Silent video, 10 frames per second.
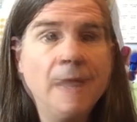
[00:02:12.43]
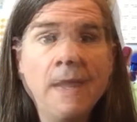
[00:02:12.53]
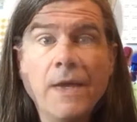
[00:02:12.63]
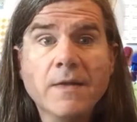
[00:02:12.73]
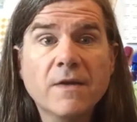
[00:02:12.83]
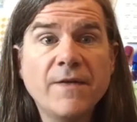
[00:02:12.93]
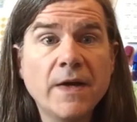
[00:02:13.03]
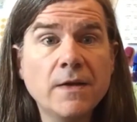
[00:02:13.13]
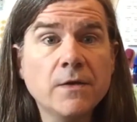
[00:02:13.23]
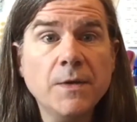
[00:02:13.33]
And our
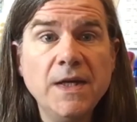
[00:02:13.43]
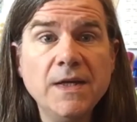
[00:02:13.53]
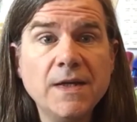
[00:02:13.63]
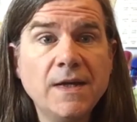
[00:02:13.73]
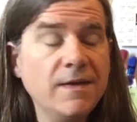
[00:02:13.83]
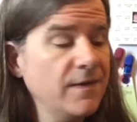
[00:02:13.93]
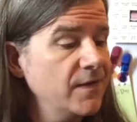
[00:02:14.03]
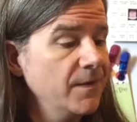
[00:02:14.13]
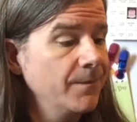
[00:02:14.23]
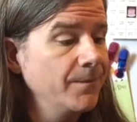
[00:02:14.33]
final ingredient is...